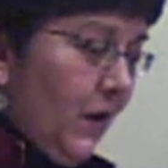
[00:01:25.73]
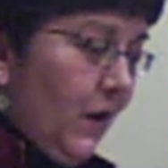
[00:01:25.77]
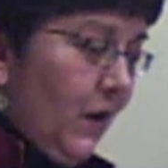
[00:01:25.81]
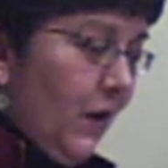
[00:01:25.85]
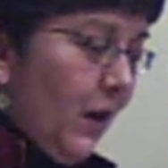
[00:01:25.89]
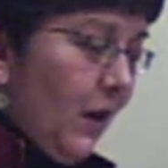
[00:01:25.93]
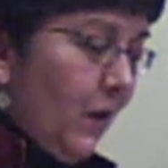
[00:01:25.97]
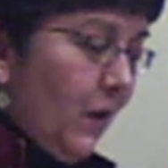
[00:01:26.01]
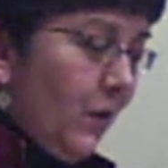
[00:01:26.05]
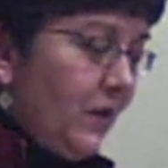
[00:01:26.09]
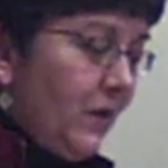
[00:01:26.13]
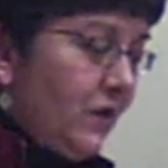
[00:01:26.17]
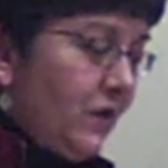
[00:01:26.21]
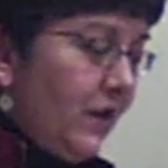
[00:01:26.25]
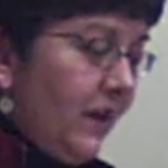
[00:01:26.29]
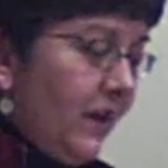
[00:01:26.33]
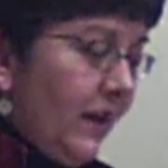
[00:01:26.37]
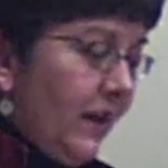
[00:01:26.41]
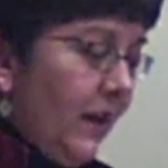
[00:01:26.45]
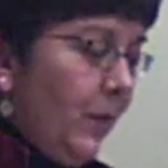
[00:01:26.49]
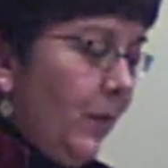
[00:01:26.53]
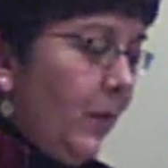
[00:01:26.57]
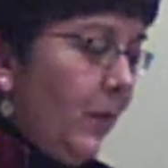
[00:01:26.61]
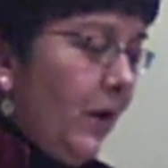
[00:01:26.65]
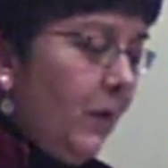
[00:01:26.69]

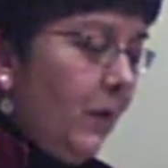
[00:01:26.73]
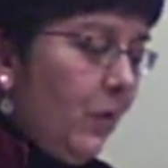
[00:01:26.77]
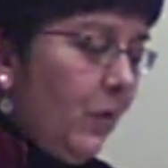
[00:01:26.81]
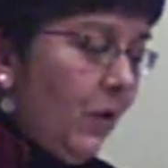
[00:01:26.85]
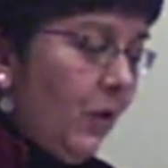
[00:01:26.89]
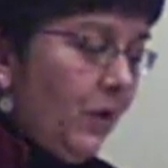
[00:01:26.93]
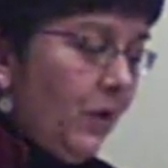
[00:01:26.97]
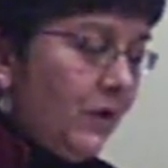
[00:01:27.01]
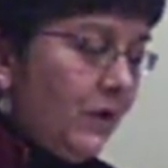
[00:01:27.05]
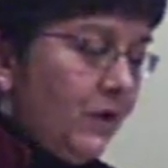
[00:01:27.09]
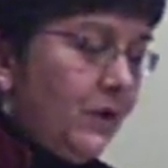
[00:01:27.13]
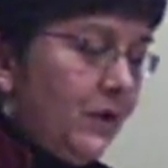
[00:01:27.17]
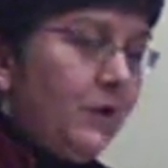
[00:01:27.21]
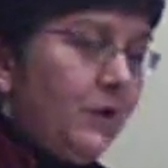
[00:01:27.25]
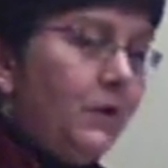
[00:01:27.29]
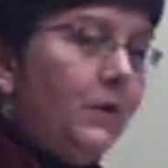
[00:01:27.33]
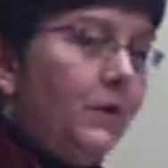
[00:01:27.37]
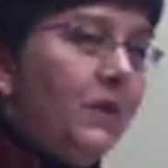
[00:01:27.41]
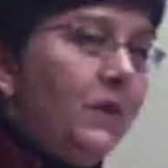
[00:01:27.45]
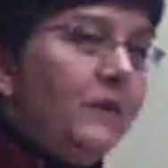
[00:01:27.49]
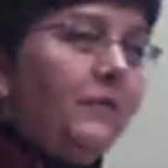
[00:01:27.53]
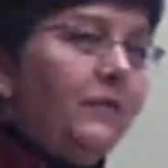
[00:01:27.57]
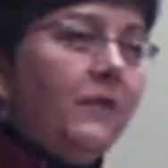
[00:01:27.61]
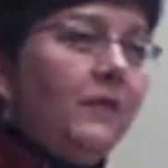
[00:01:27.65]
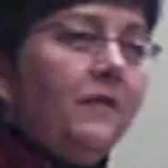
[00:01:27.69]
Originally, we were two
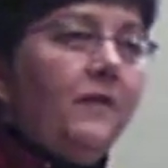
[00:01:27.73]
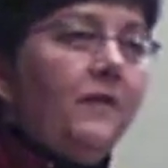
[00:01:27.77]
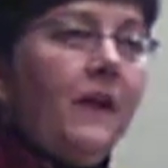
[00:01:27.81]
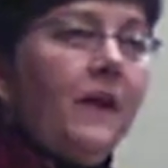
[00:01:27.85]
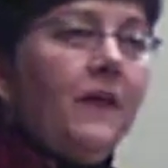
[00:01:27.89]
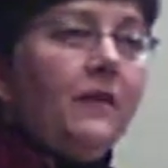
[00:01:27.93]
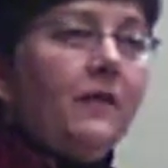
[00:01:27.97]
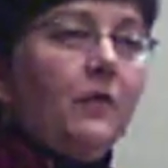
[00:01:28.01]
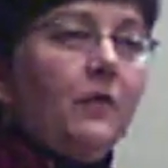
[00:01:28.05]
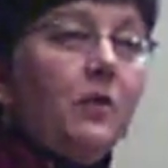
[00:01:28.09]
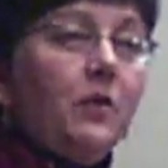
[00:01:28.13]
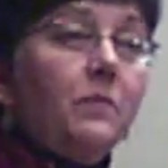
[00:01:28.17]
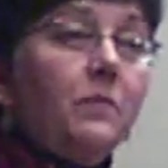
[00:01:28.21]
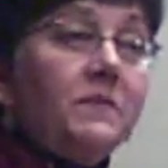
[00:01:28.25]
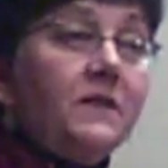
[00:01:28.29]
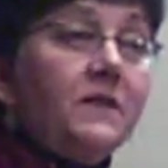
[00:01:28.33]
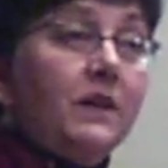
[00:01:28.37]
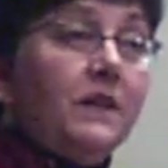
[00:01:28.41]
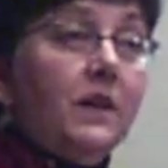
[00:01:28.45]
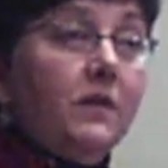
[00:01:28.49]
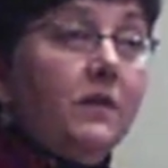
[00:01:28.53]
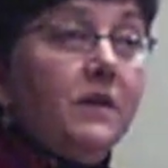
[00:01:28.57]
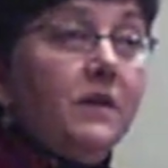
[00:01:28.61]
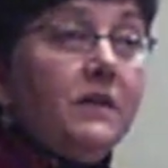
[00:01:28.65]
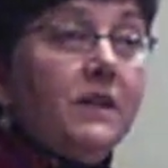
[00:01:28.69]
different faith groups, the
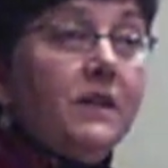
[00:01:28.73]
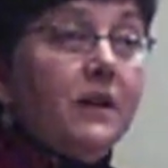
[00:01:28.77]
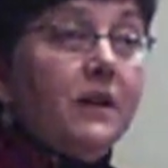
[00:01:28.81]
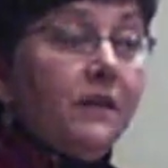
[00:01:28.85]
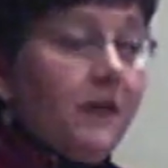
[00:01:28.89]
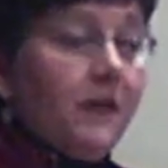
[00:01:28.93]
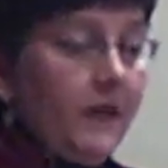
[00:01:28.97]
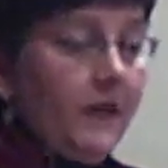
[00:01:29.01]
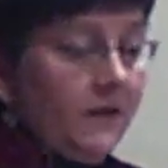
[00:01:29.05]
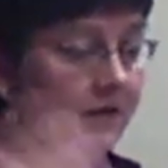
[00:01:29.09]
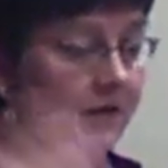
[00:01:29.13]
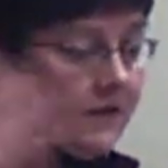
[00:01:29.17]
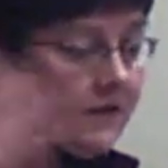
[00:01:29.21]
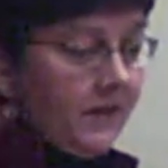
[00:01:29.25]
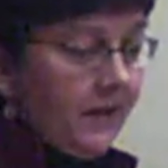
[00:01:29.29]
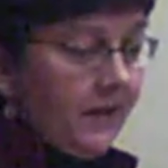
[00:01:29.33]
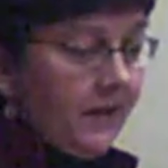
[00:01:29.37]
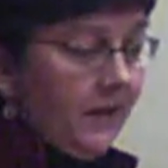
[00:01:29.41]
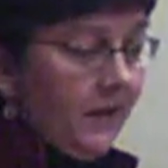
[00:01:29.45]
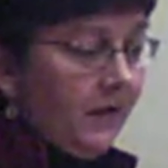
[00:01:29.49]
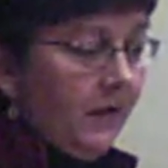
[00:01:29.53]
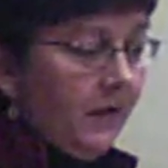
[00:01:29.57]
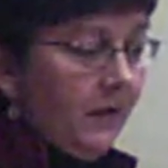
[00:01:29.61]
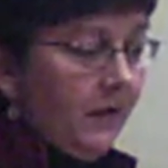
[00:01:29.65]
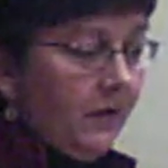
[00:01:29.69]
Unitarians
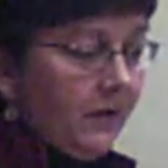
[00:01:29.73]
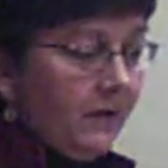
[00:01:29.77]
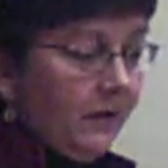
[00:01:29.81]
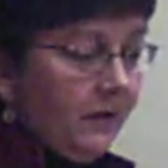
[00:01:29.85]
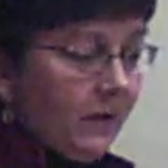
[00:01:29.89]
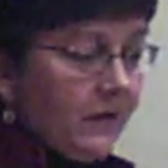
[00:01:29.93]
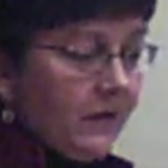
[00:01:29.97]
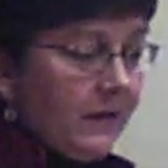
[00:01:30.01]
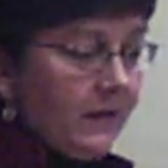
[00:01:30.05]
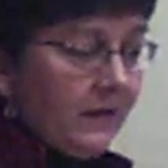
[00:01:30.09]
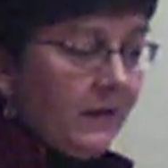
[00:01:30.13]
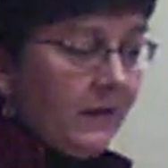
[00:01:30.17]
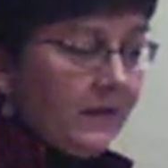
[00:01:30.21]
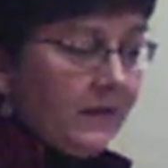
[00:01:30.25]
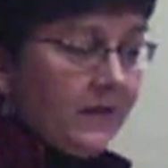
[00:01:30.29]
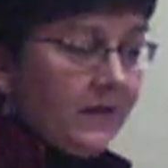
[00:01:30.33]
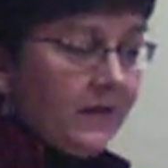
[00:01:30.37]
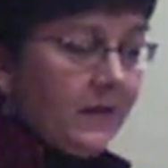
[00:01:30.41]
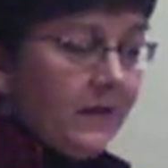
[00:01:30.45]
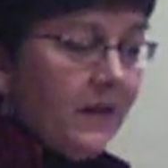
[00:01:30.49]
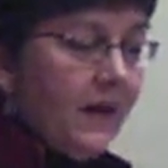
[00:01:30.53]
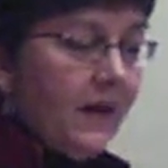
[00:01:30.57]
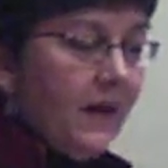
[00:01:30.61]
and the Universalists,